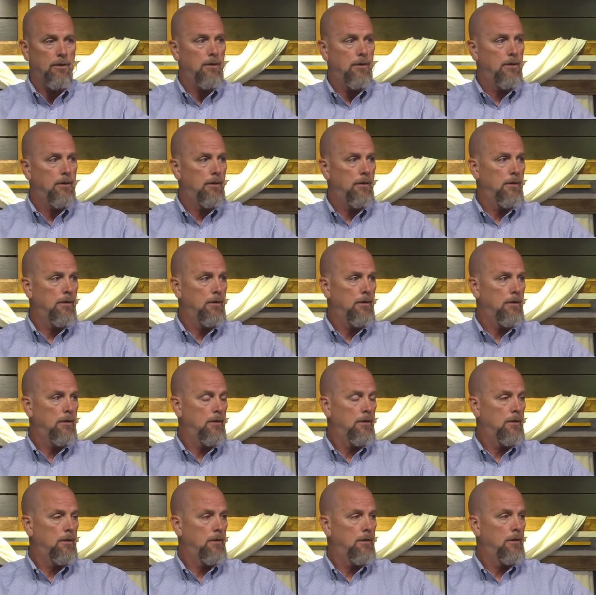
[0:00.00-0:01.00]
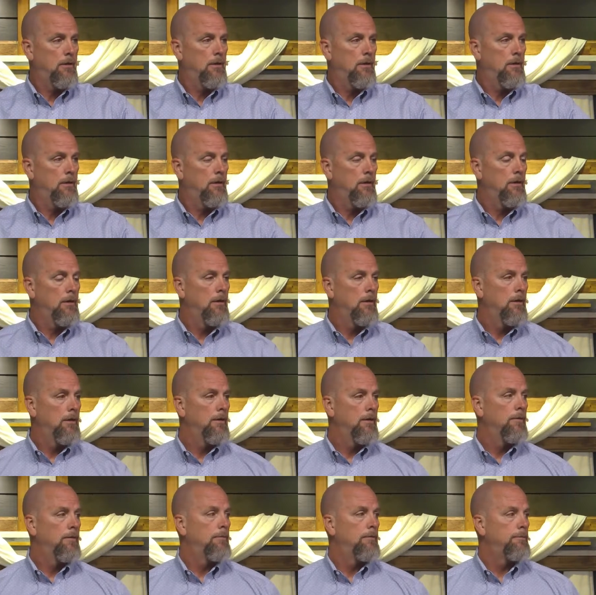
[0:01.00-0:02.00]

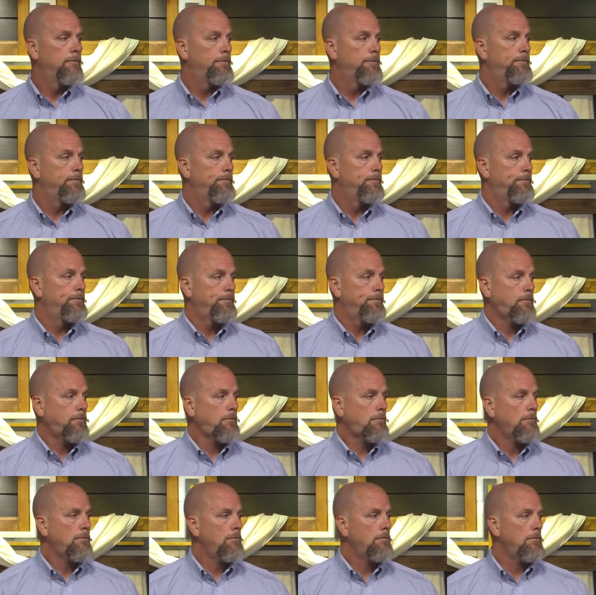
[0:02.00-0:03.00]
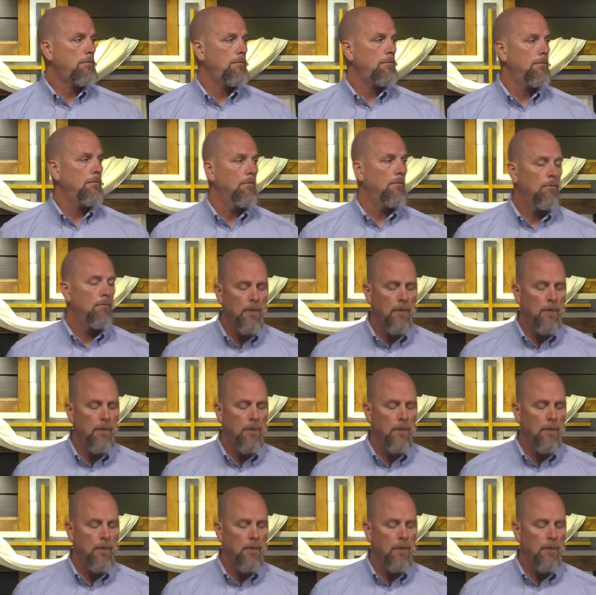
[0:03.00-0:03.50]
(no one is talking)